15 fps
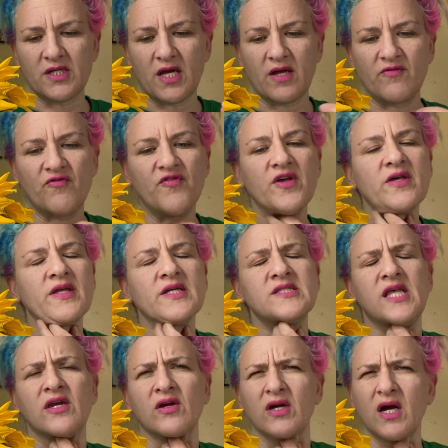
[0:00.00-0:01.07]
and feelings
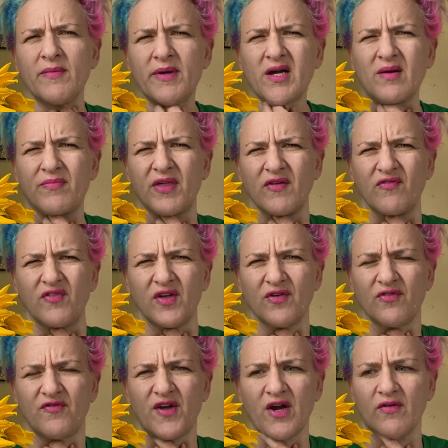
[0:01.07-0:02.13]
that are coming up that
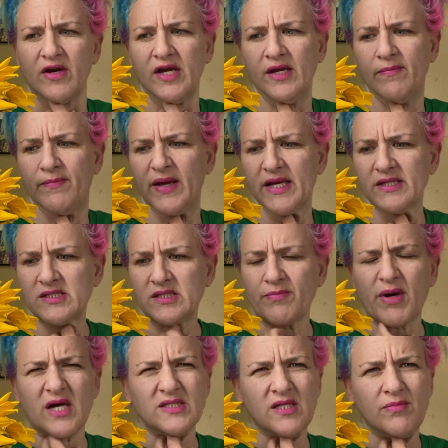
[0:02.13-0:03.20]
feel very based
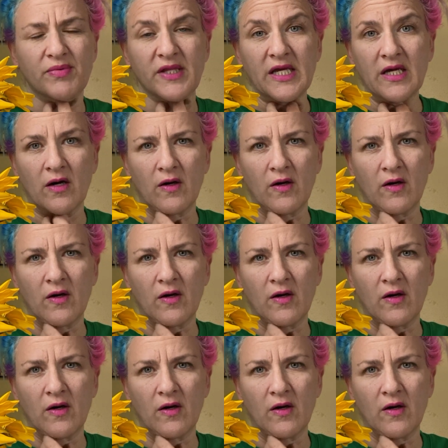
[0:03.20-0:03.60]
possibly